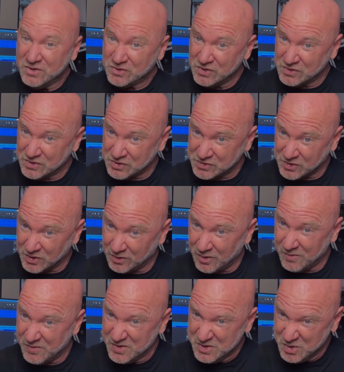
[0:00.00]
is the solo
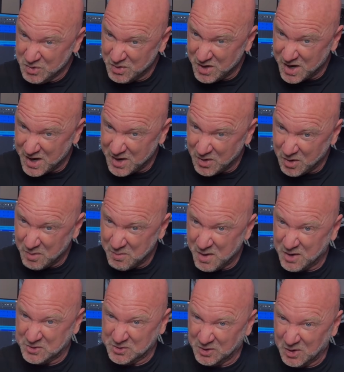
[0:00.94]
that you and I are
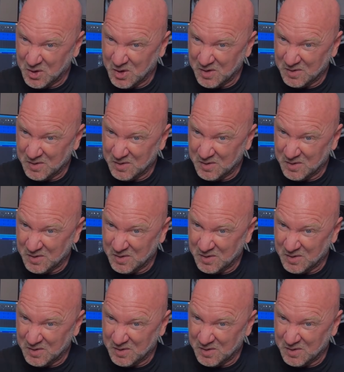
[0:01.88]
about to learn.